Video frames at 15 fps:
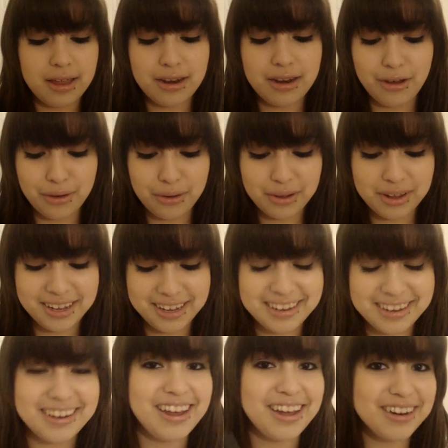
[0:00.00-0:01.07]
No,
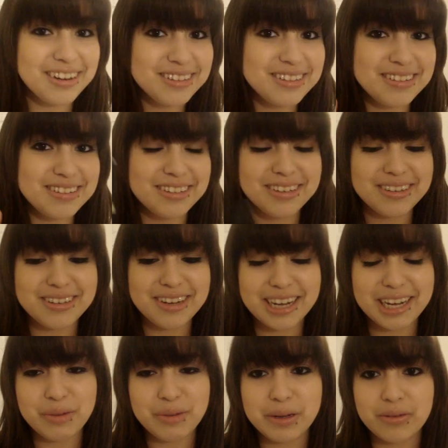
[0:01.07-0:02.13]
not a concealer. I
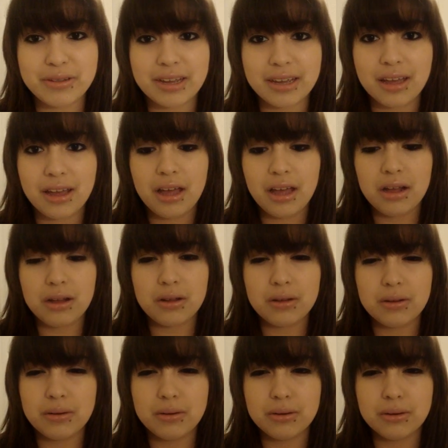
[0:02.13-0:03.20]
got home and I was like,
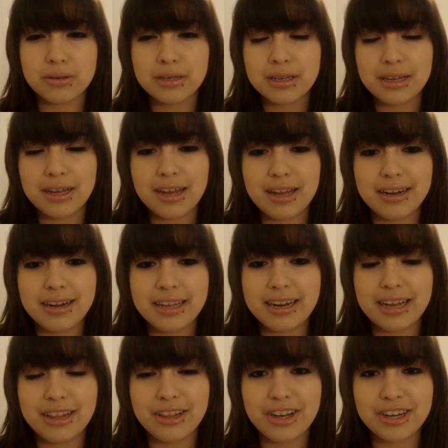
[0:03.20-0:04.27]
oh. And then
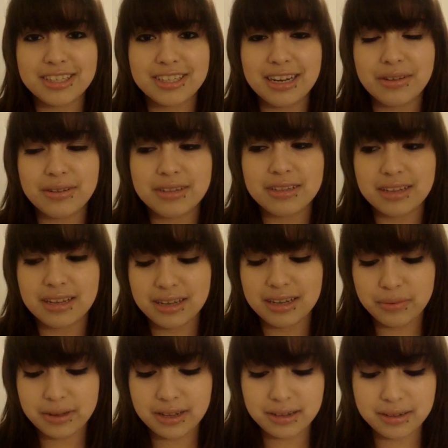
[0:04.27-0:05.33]
I looked and I was
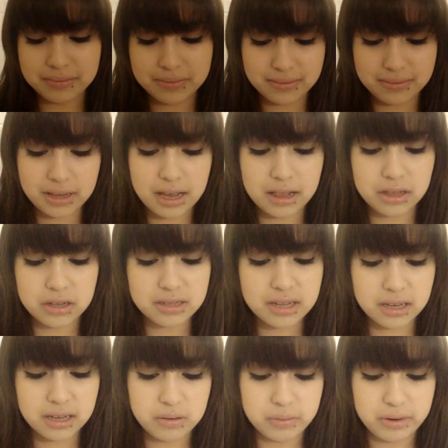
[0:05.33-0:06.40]
like, well, it looks
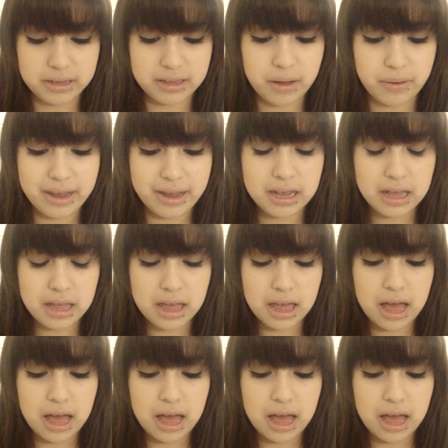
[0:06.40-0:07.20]
like it would work that way.